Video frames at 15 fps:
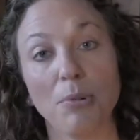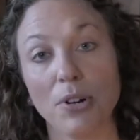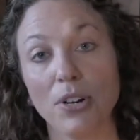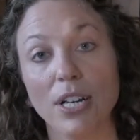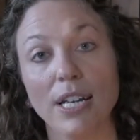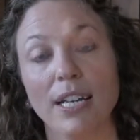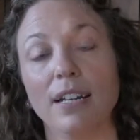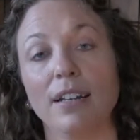
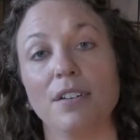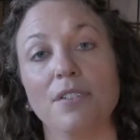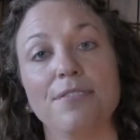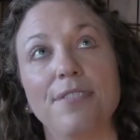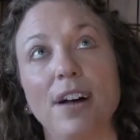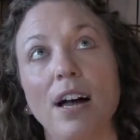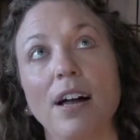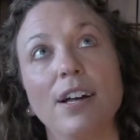burning it in a
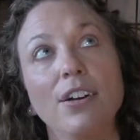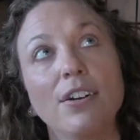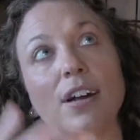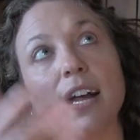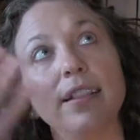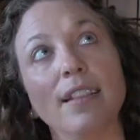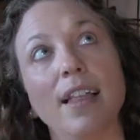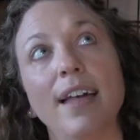fire
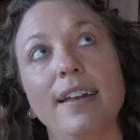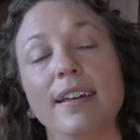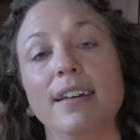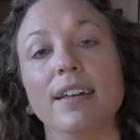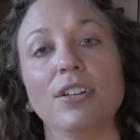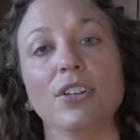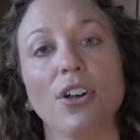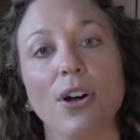and letting
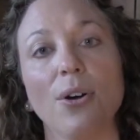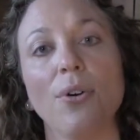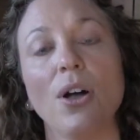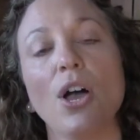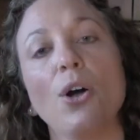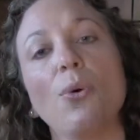it go.